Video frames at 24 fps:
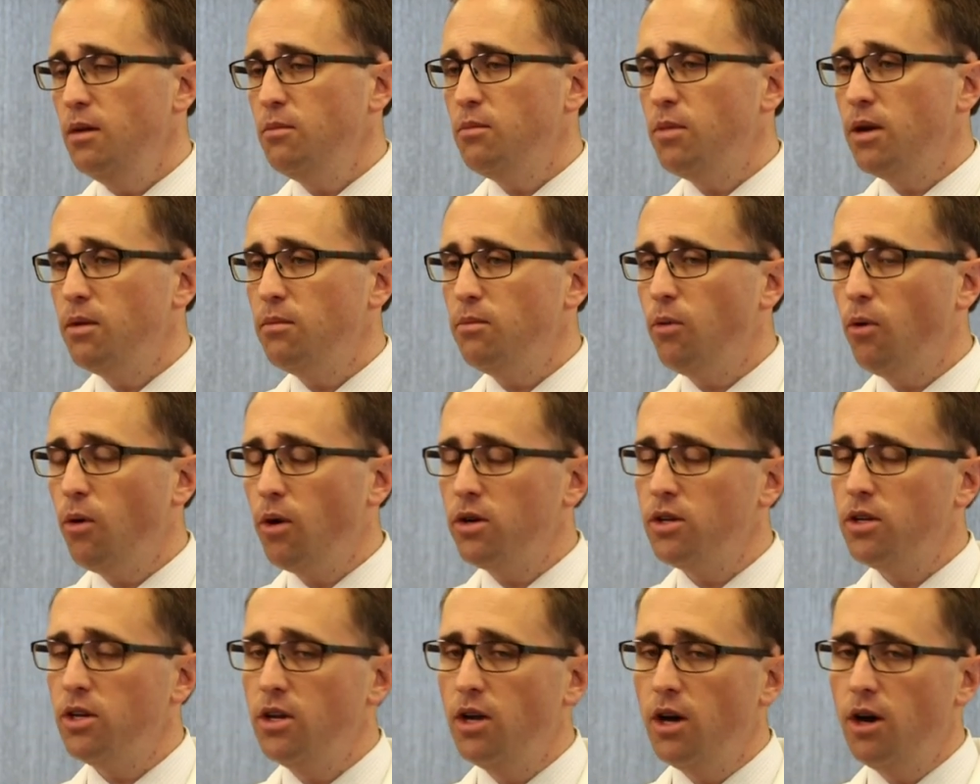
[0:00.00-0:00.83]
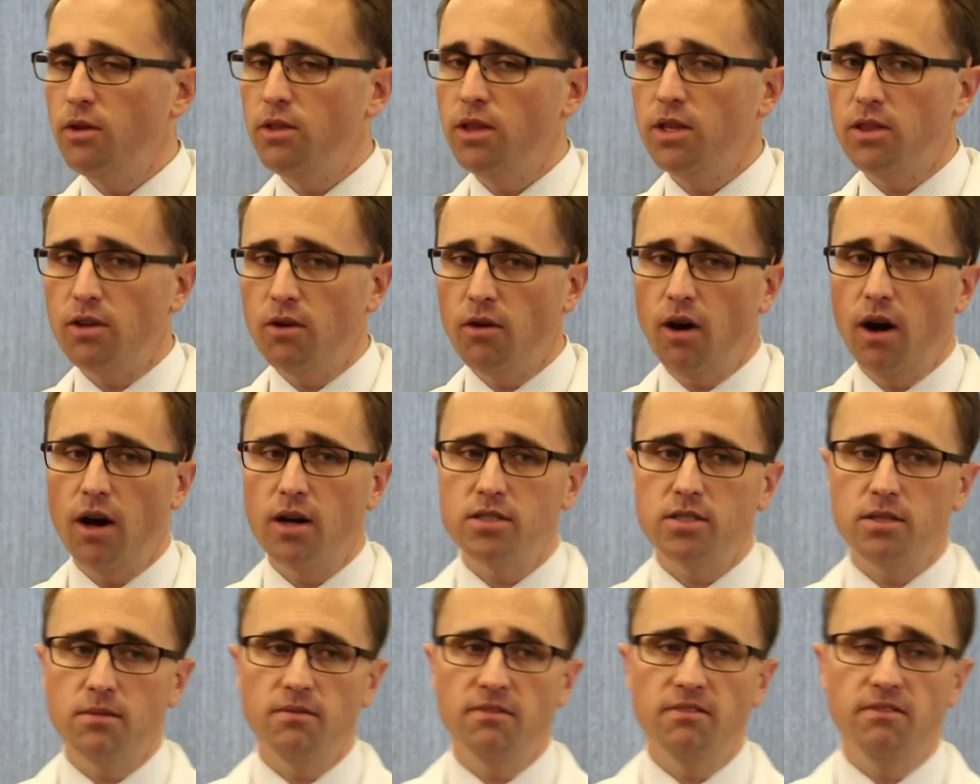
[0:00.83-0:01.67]
But important to know that there
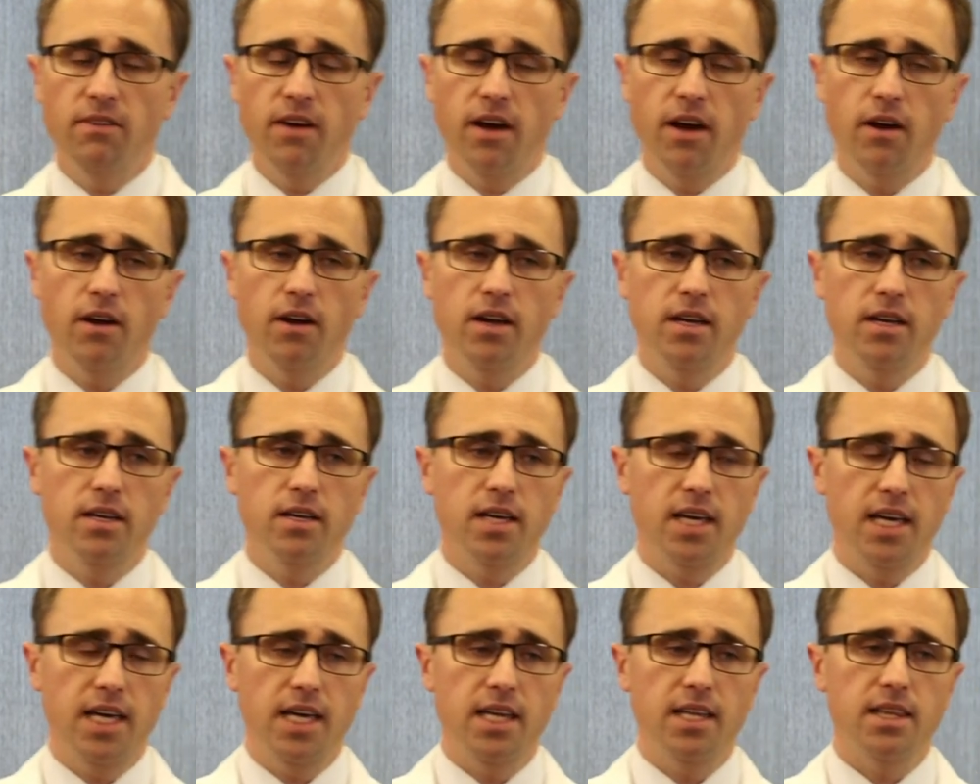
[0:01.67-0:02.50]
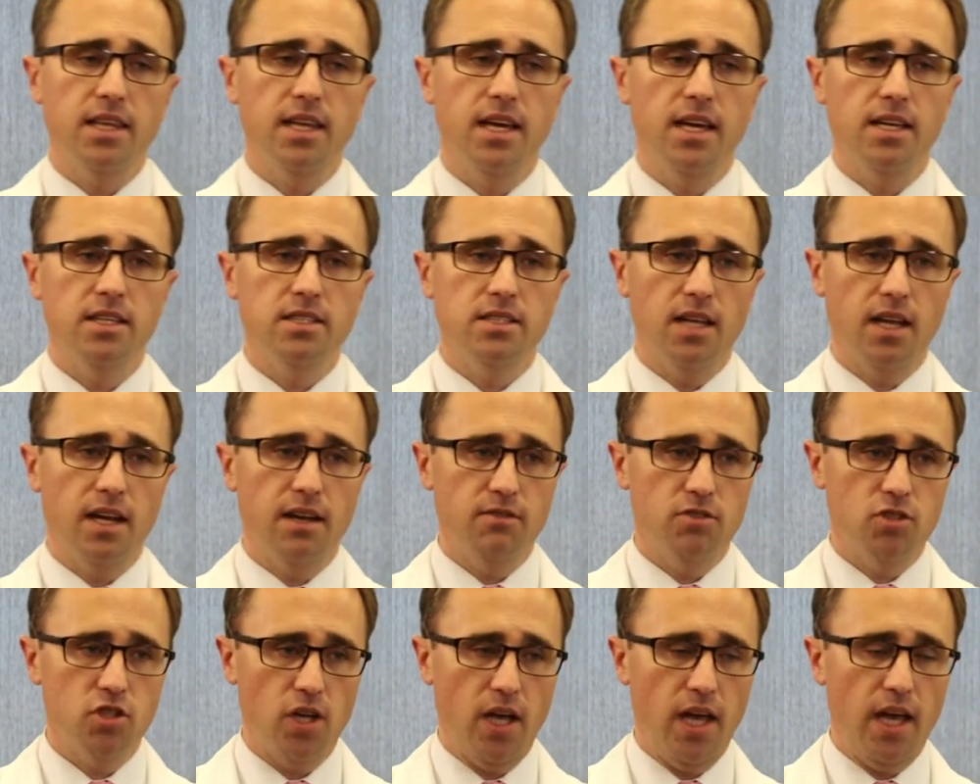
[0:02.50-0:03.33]
are some very key things that
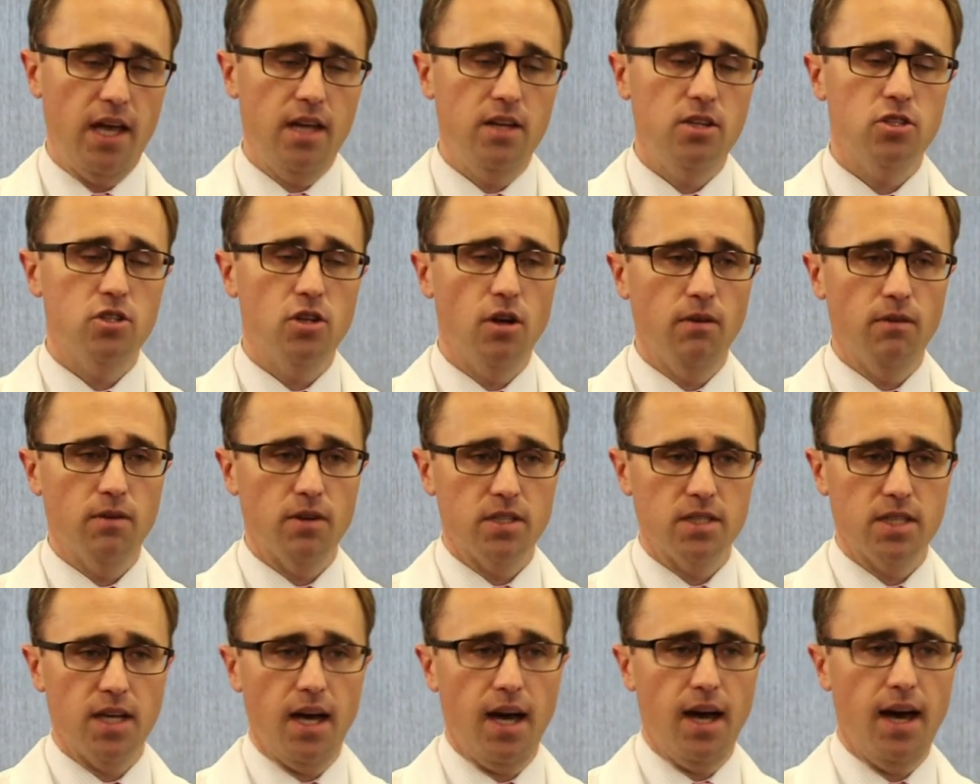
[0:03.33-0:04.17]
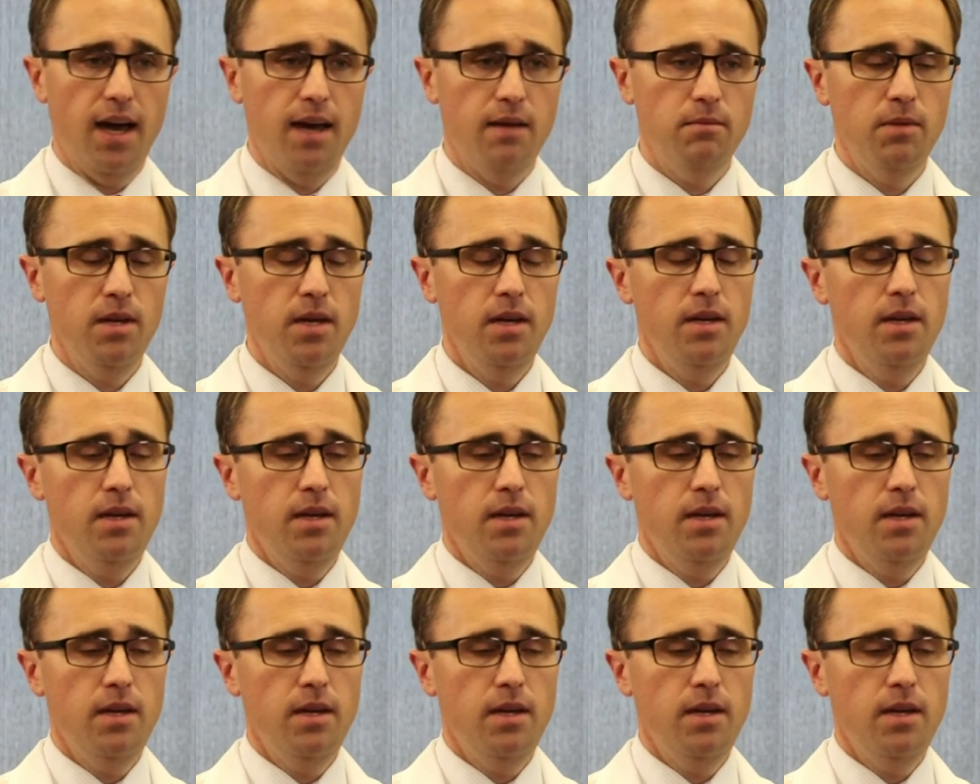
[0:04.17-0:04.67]
have changed over time.